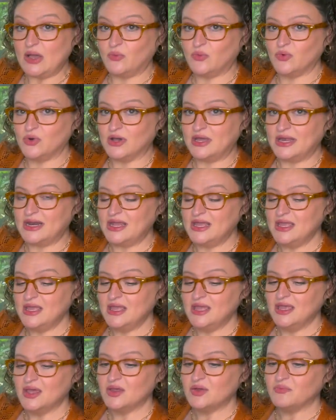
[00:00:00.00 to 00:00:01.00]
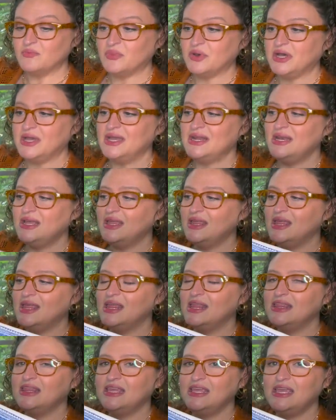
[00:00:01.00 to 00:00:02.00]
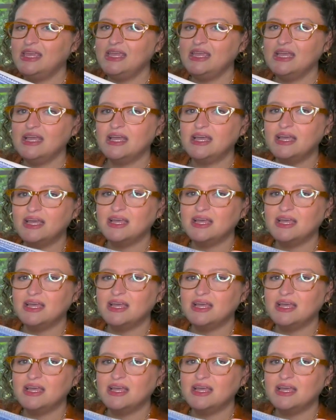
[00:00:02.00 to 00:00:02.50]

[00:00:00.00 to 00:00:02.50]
would, but the